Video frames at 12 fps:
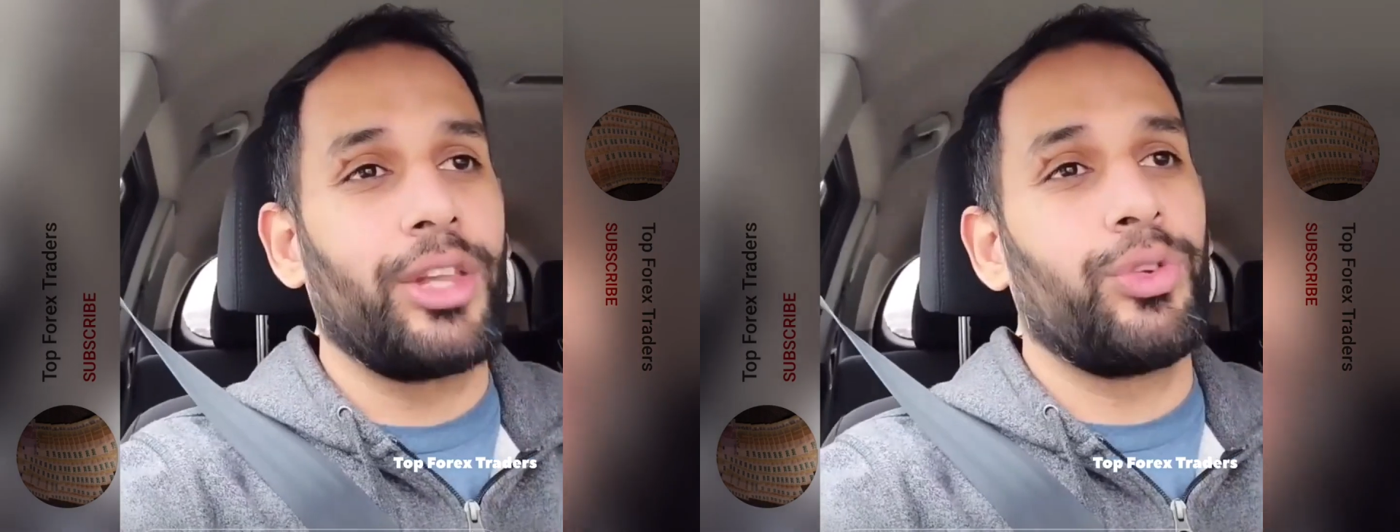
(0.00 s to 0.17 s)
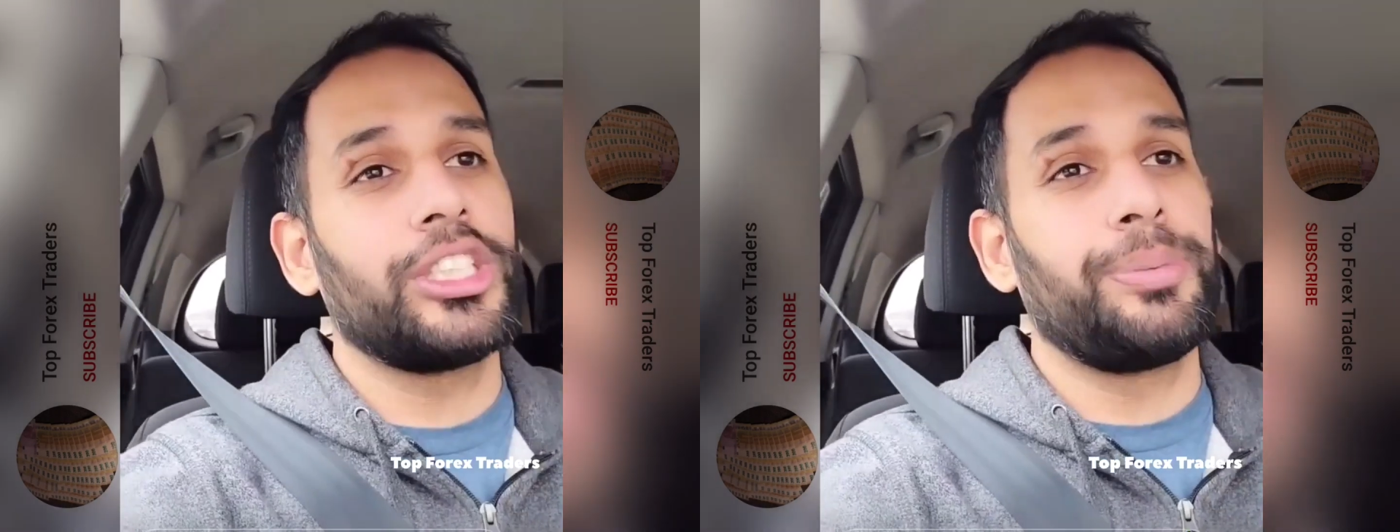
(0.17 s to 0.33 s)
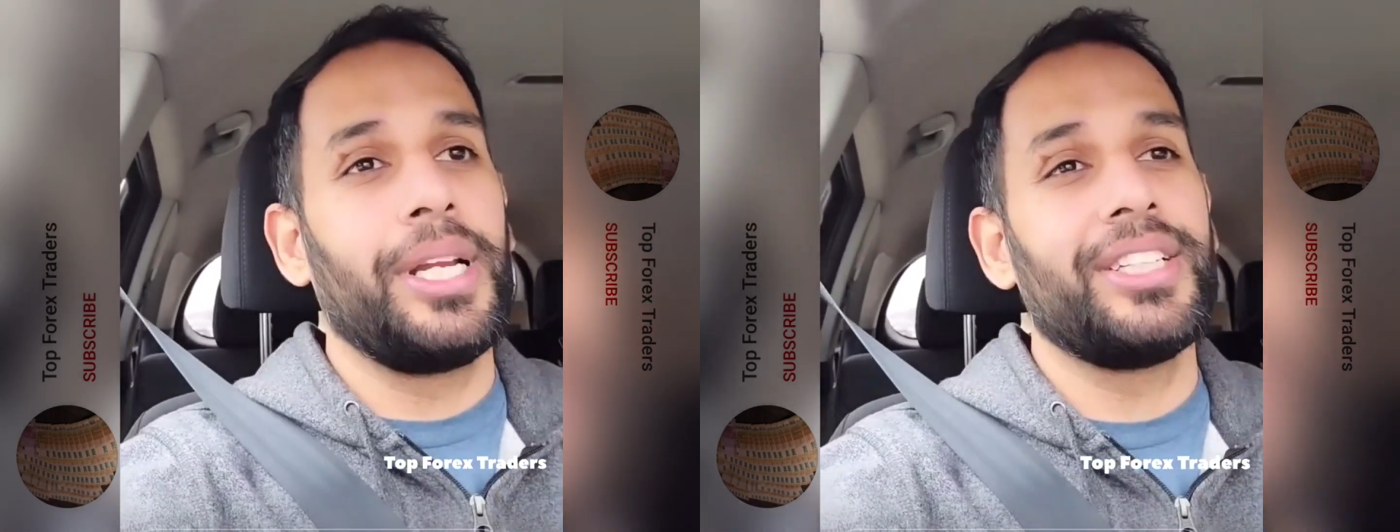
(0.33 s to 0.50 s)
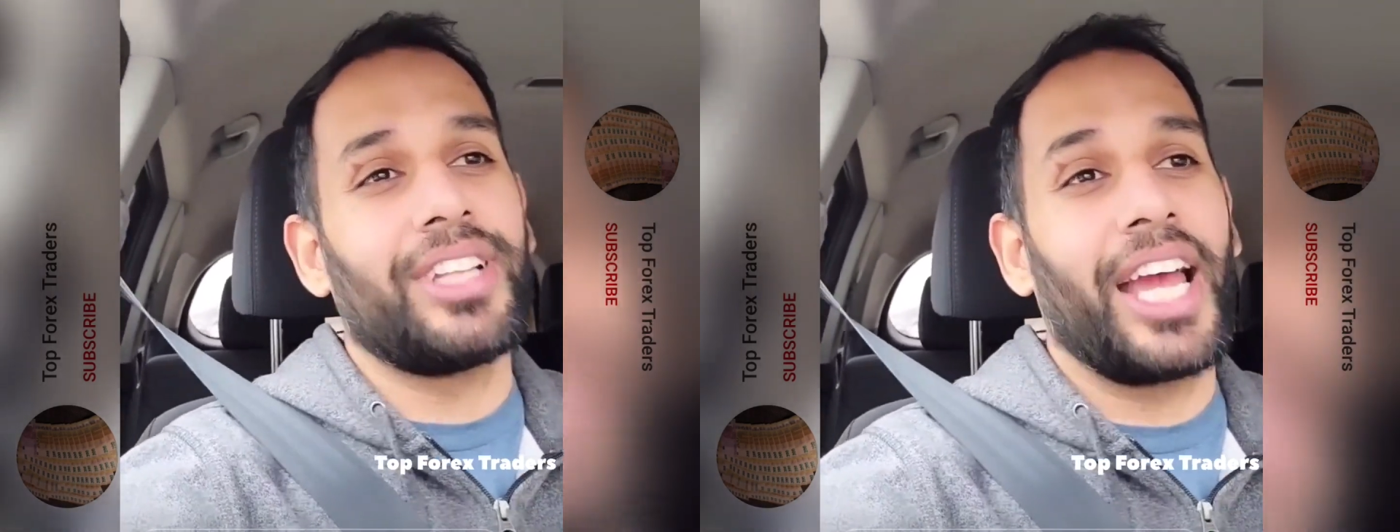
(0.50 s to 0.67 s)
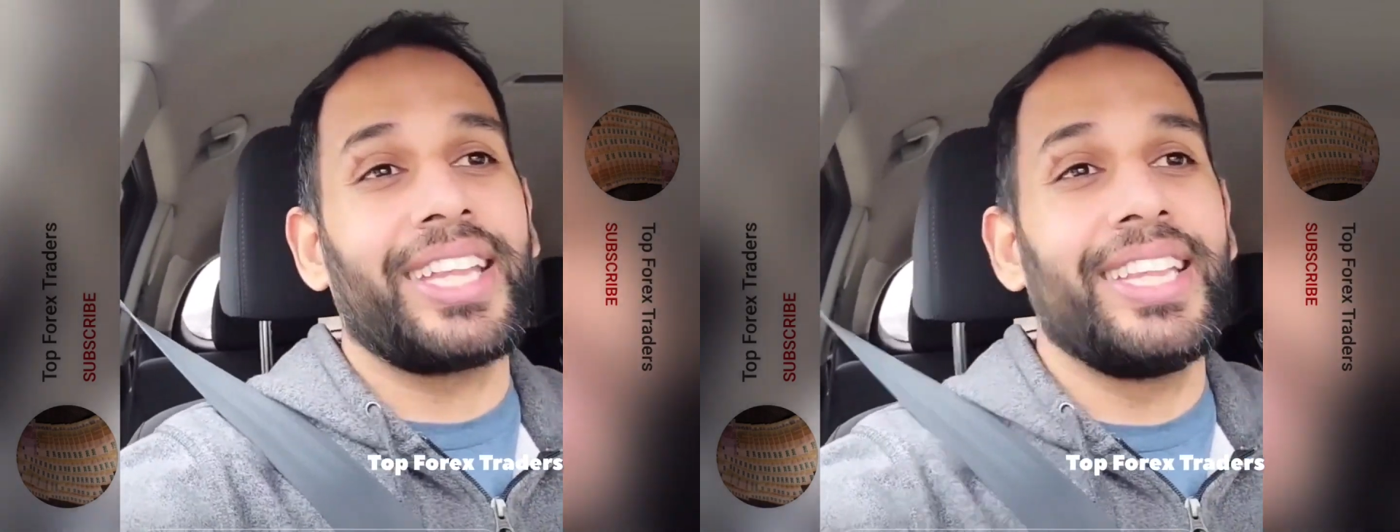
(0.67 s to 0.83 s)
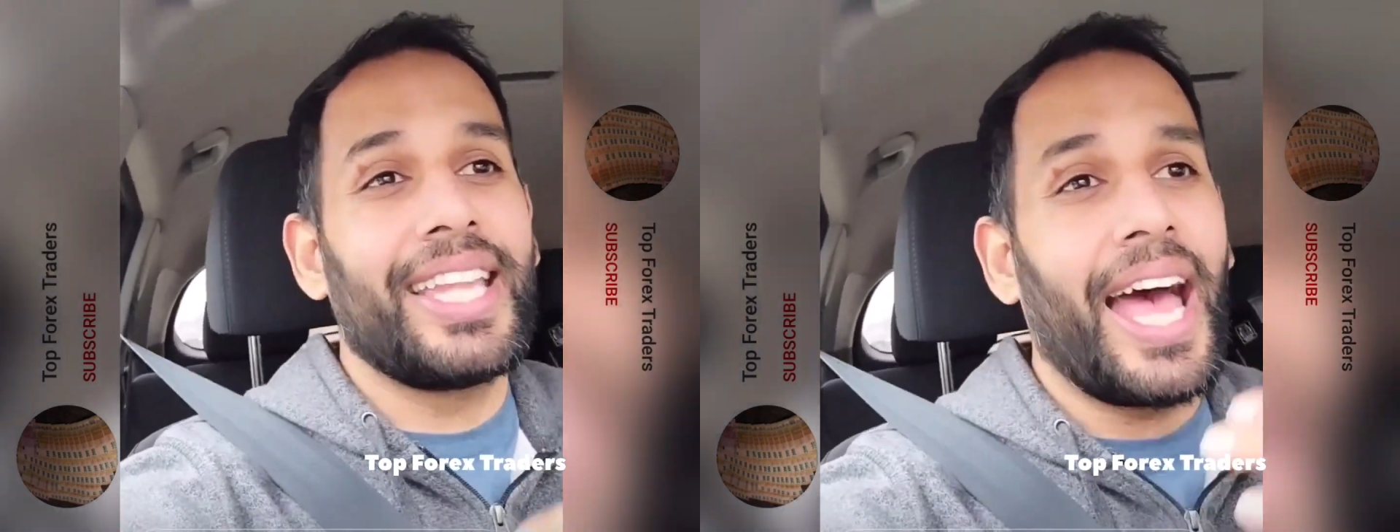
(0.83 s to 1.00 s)
which means like
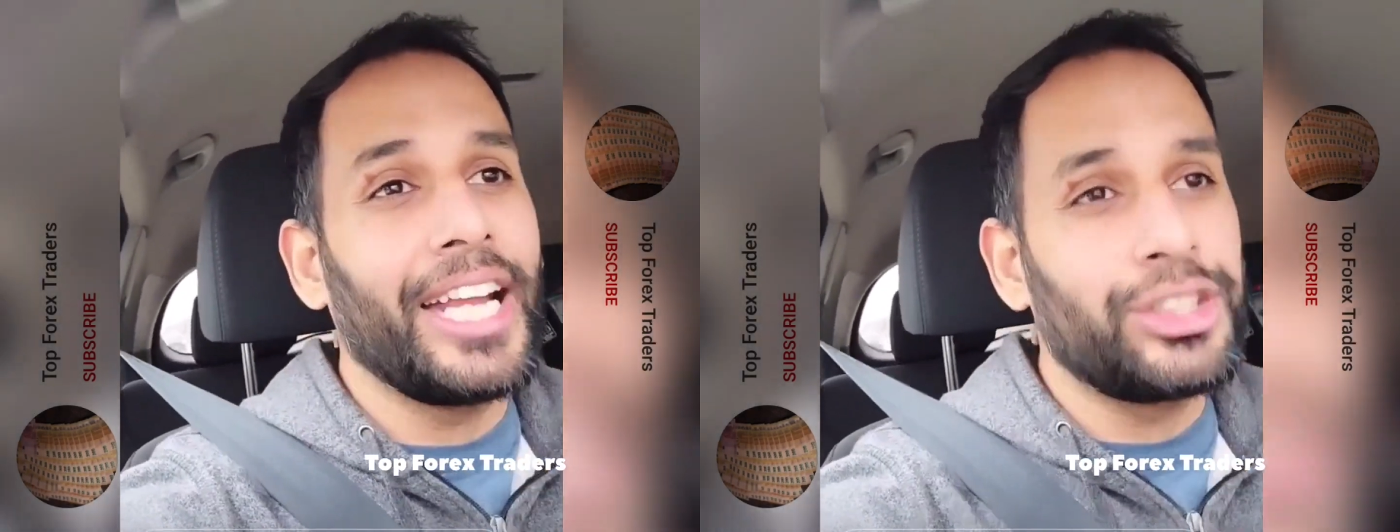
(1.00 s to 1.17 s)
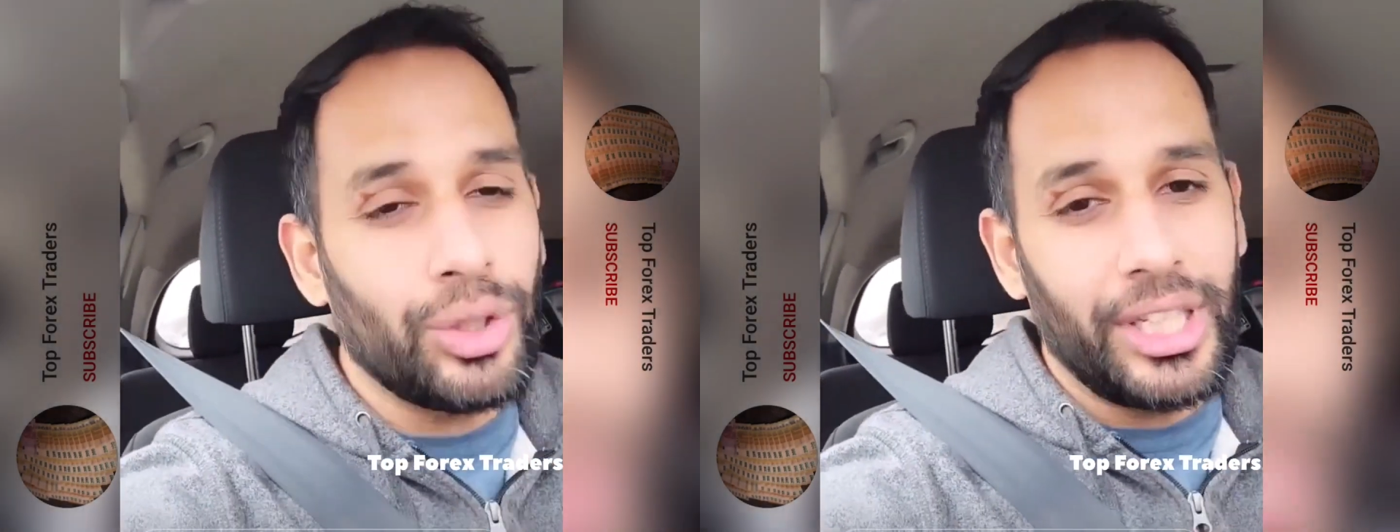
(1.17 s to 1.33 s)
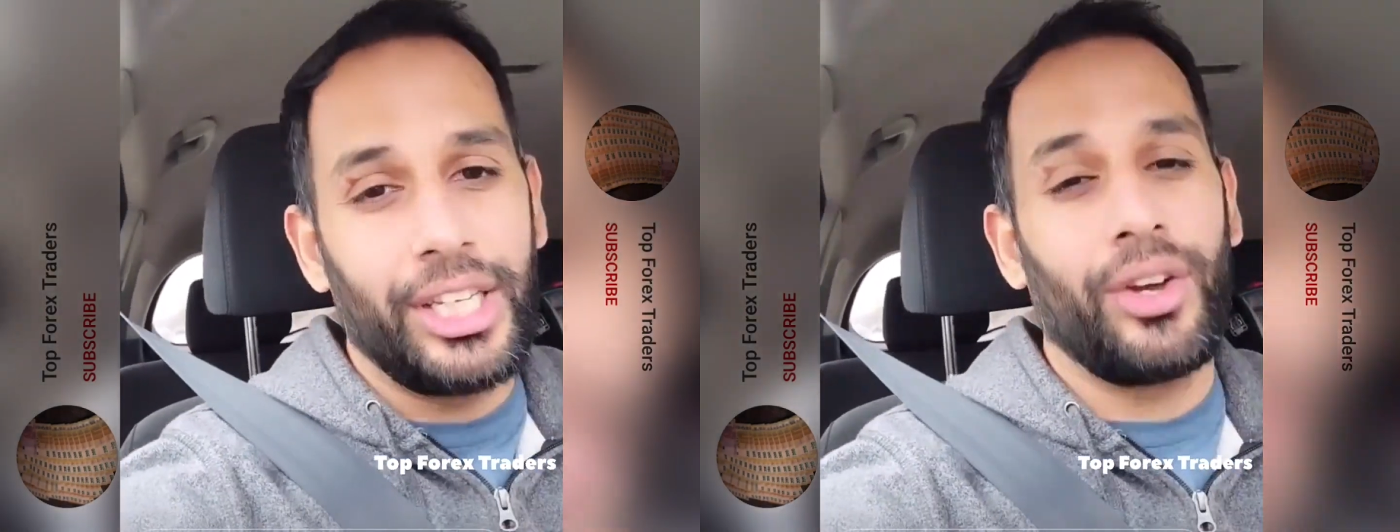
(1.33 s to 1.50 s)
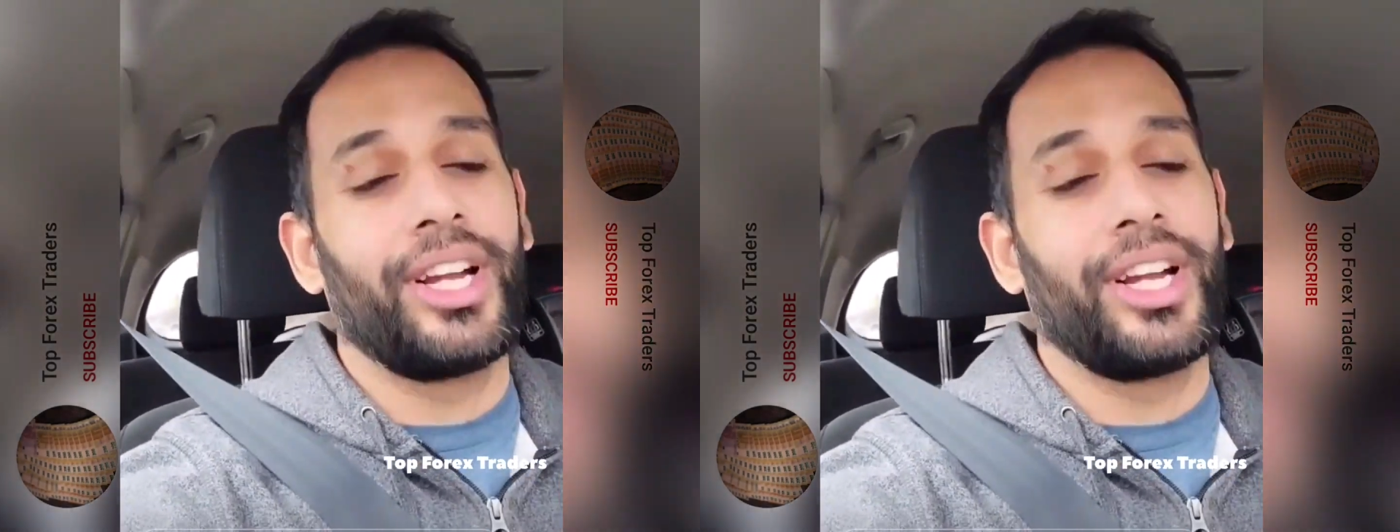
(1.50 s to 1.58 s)
naturally you're